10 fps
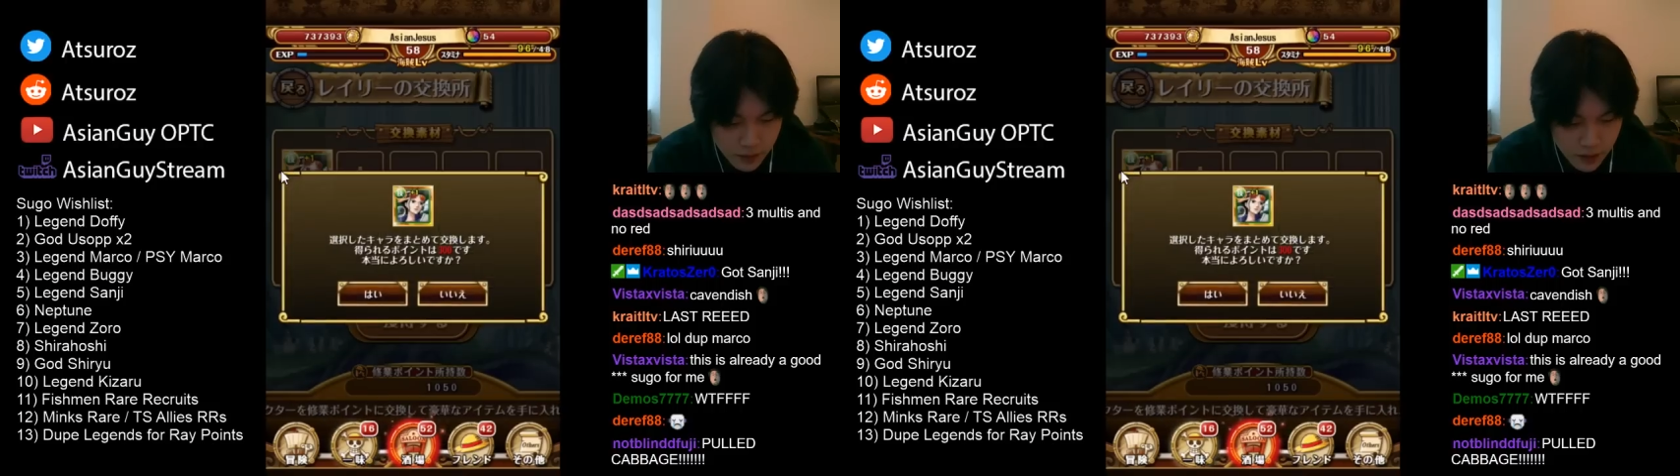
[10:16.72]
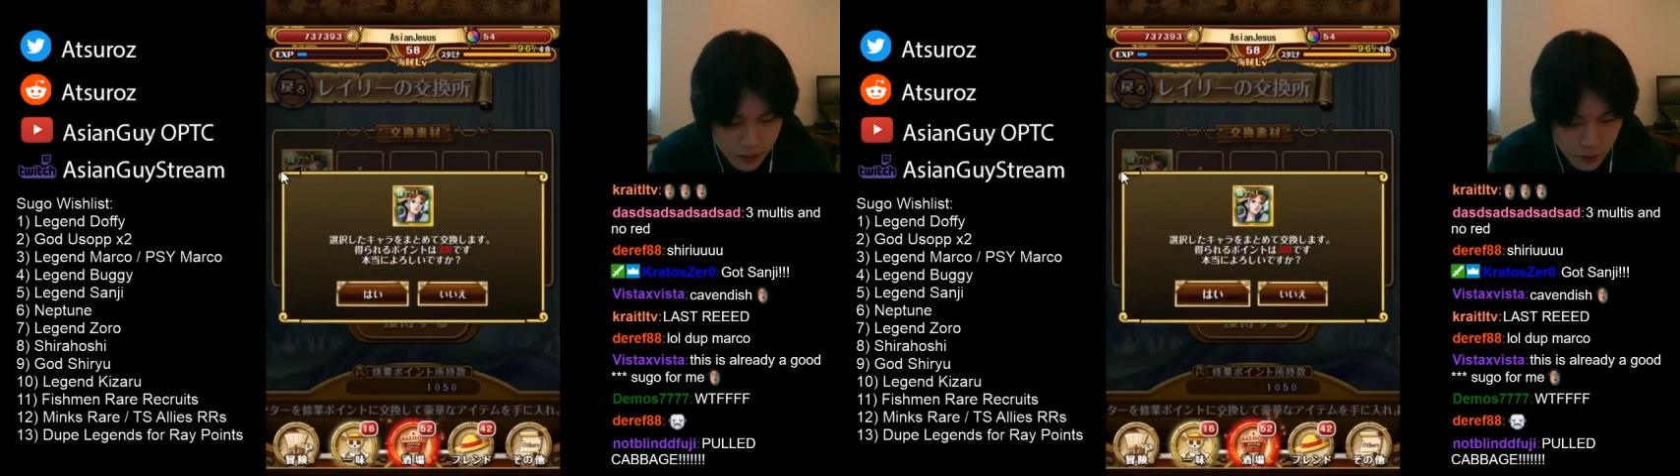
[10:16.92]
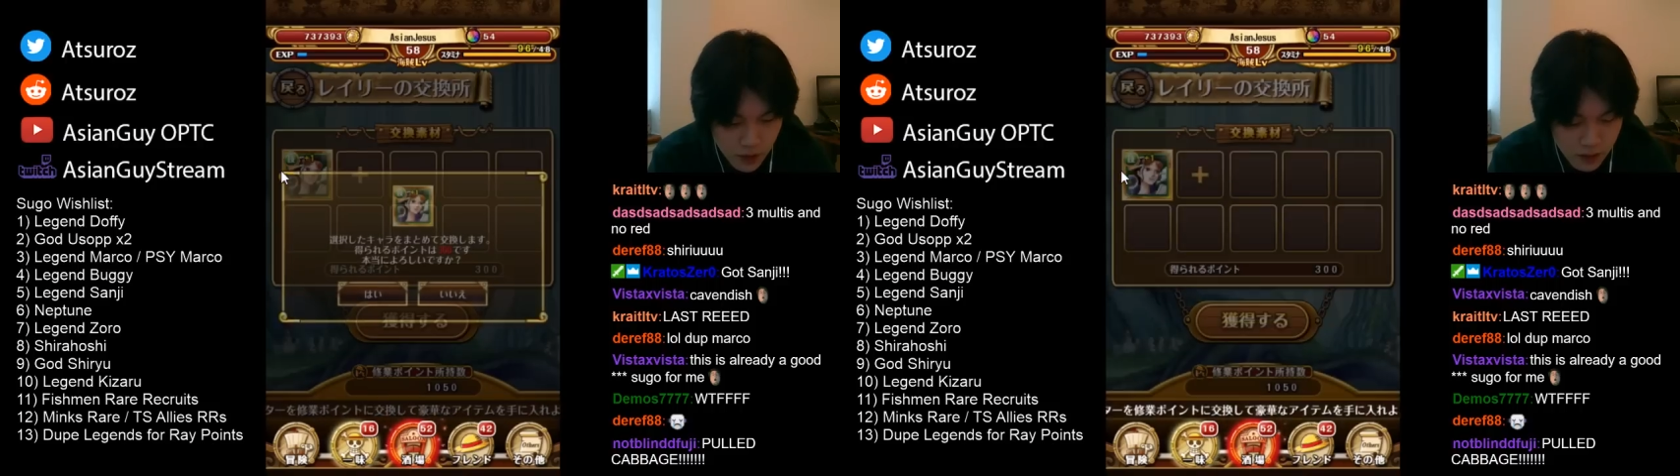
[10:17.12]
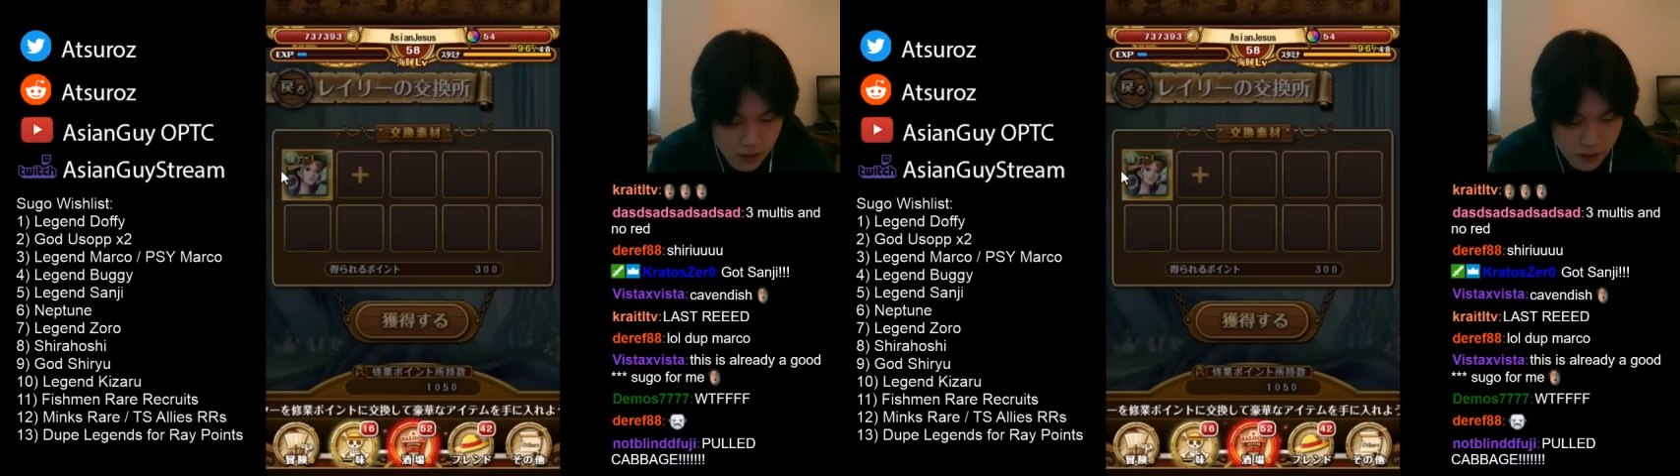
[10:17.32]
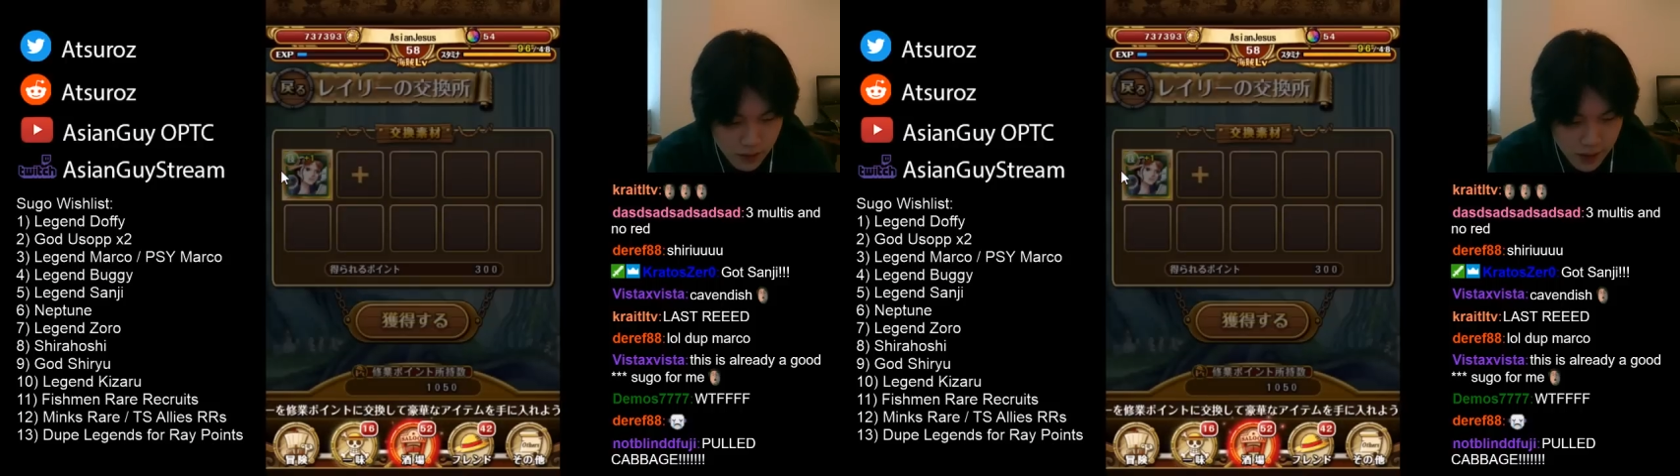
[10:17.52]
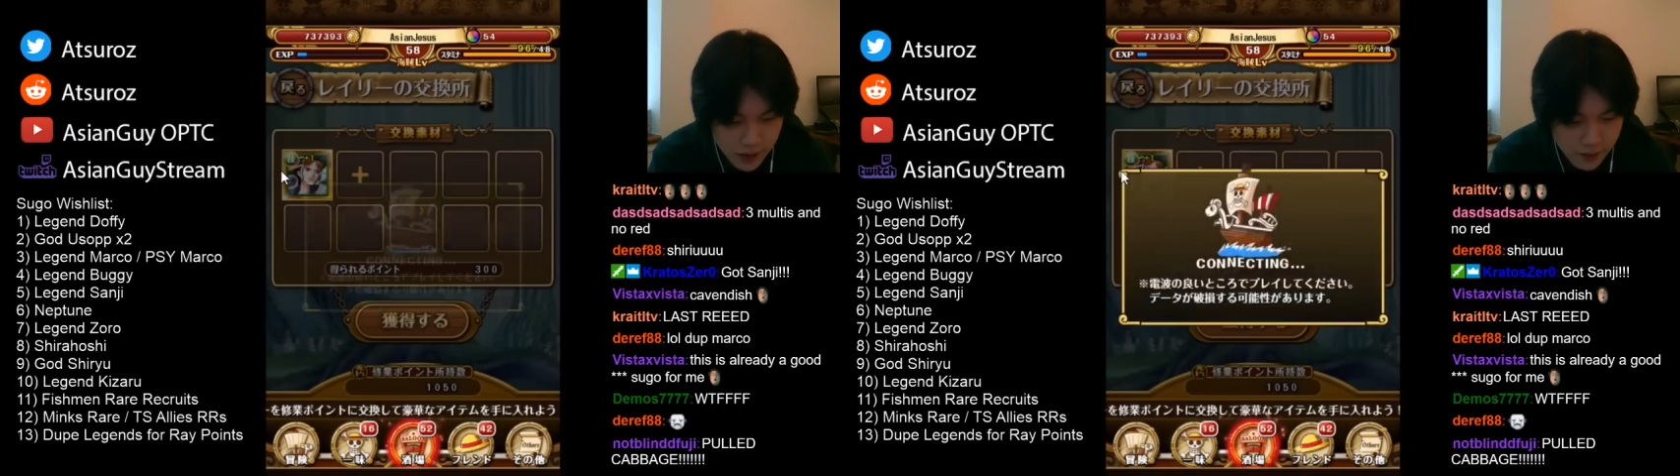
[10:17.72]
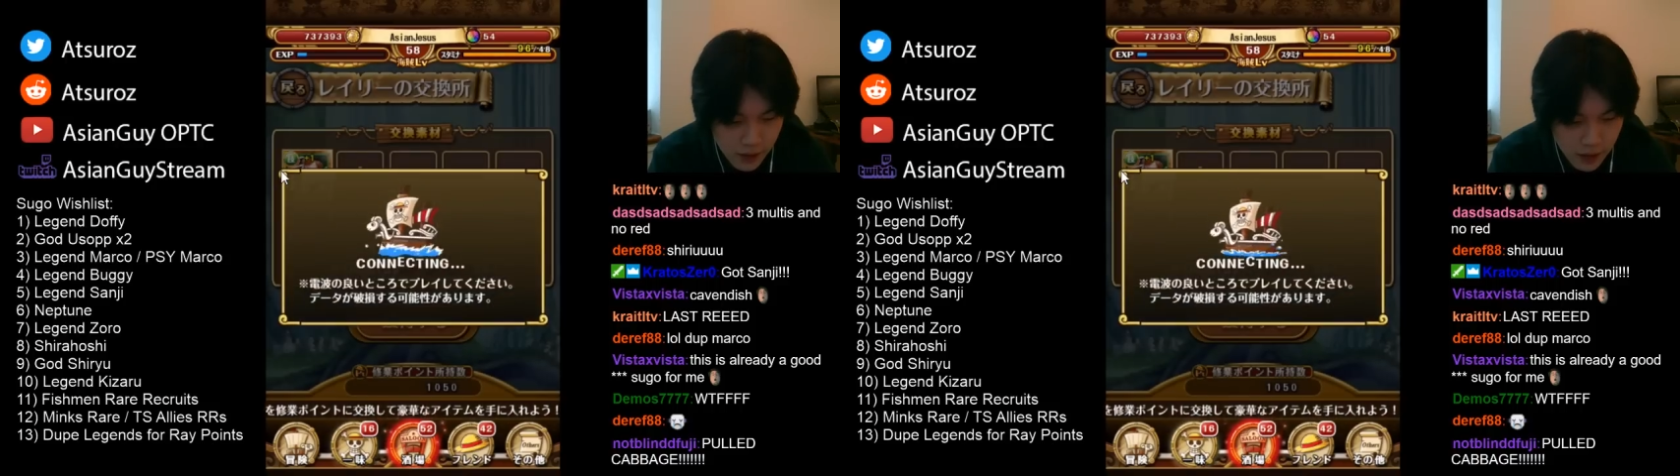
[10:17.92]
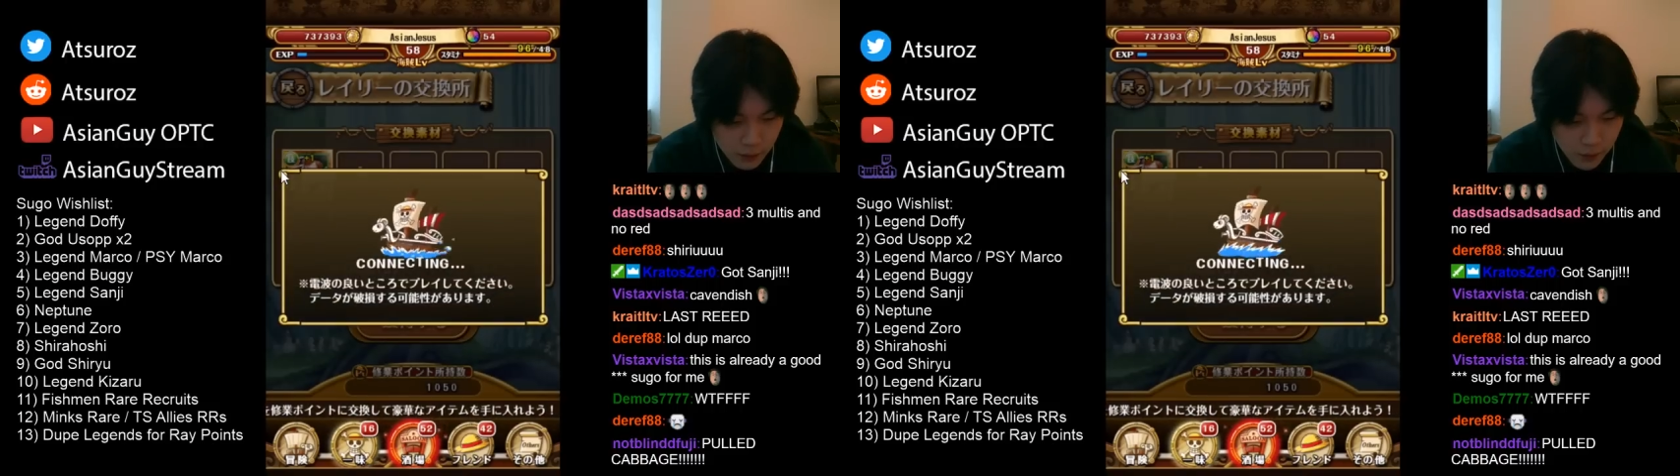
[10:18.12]
just one. That's
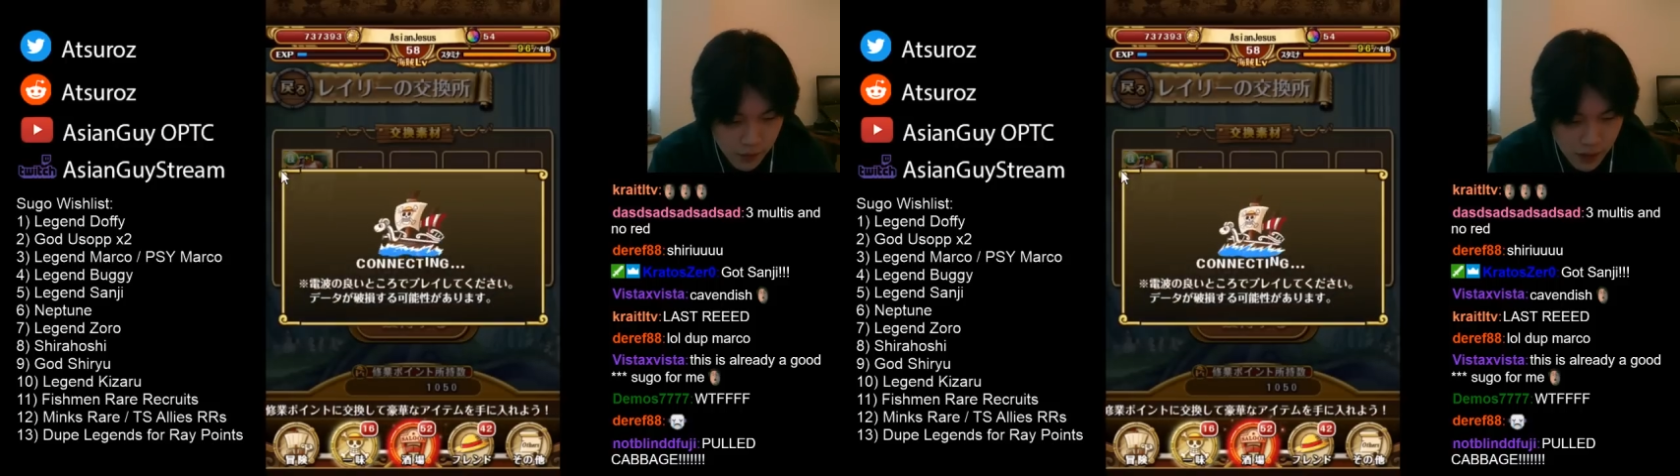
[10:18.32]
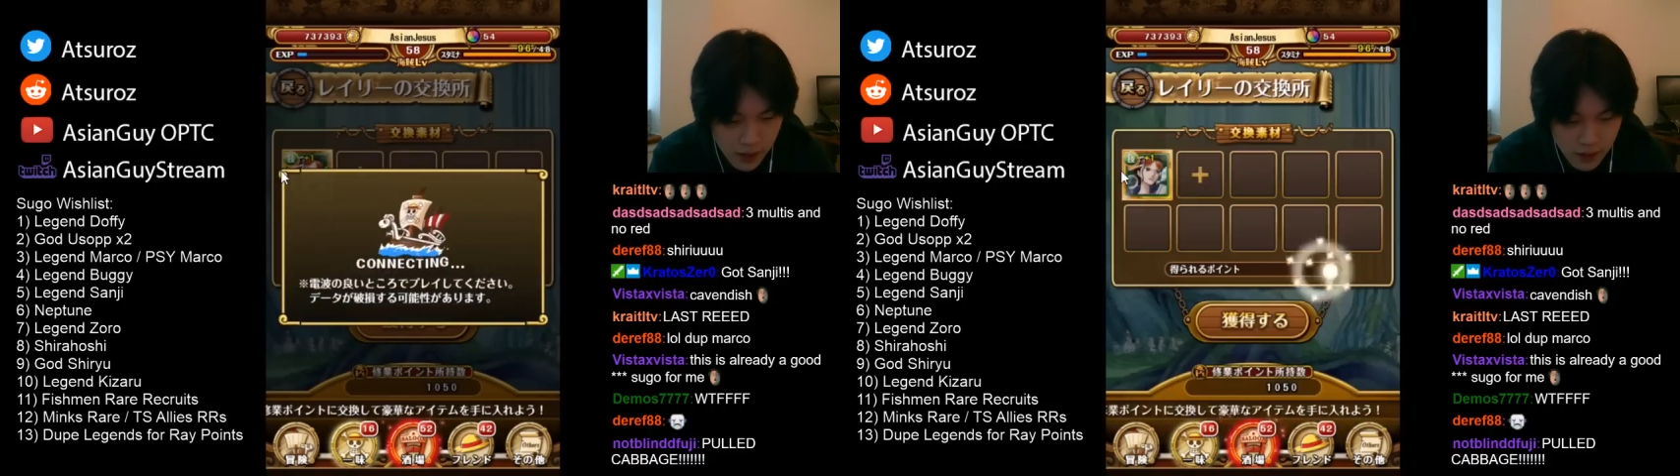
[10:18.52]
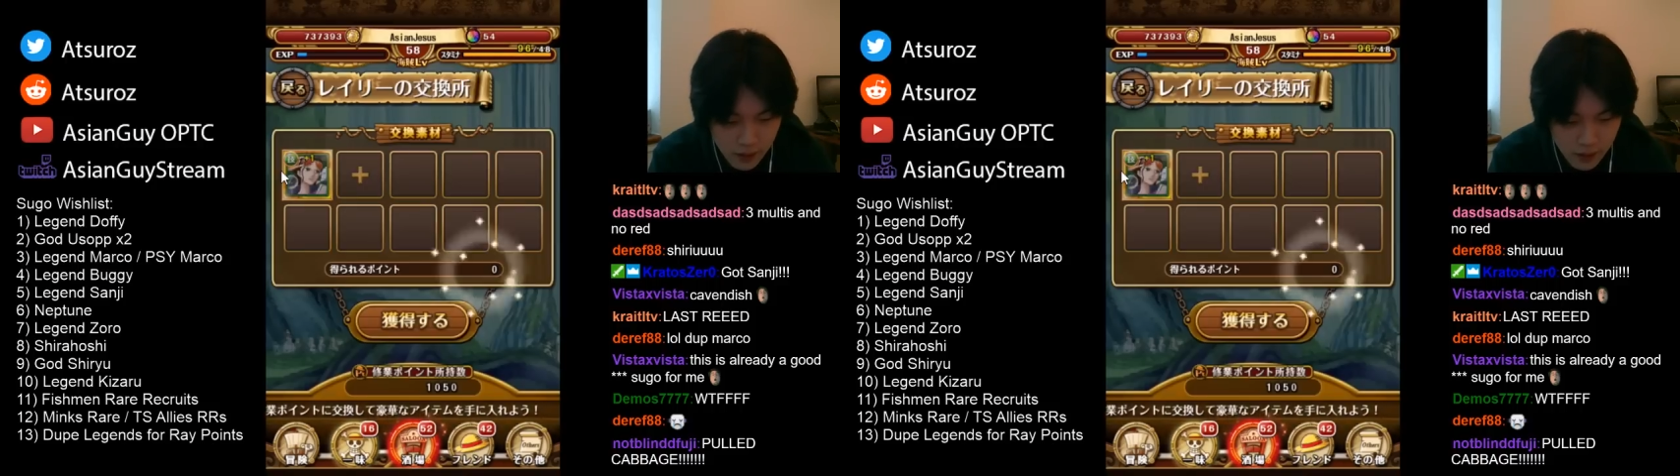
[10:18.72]
fine with me.